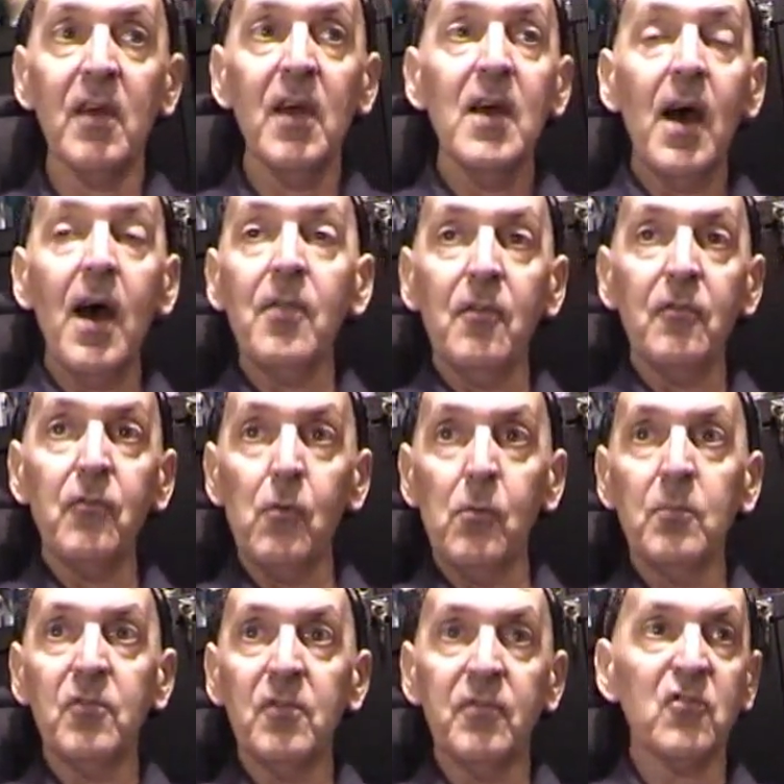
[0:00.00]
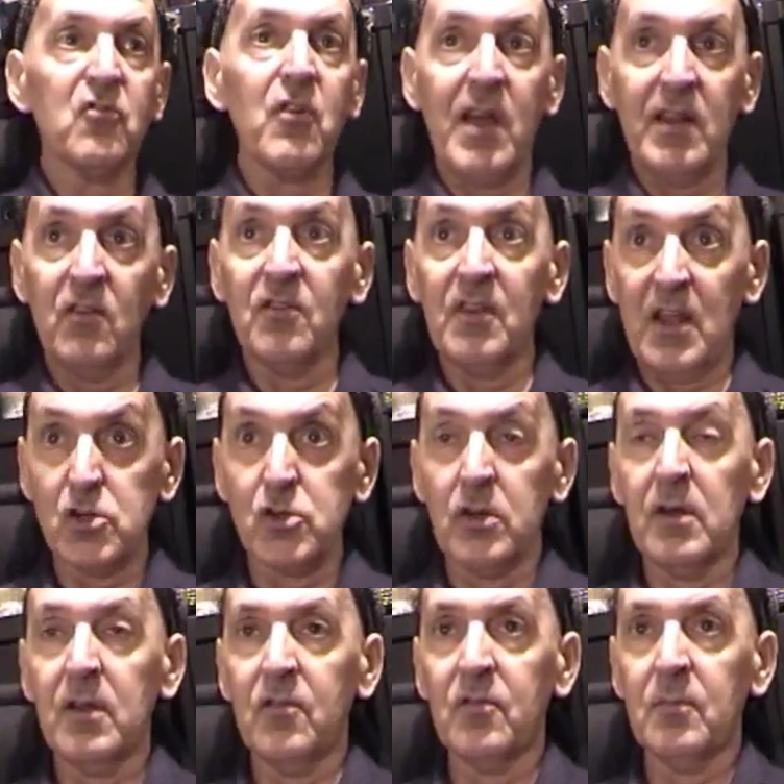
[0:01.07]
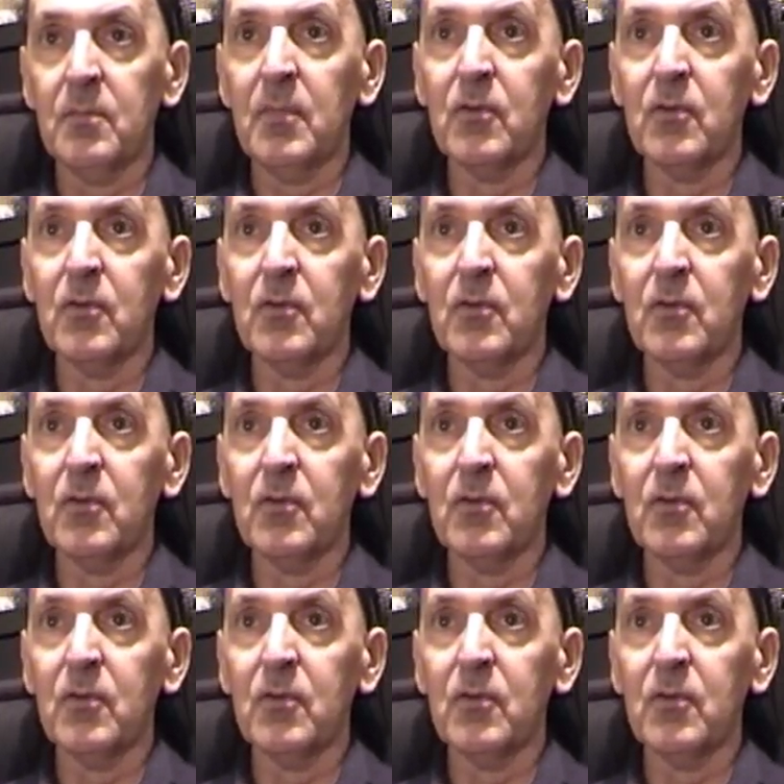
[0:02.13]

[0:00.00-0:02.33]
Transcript: to other forms of transnationalism,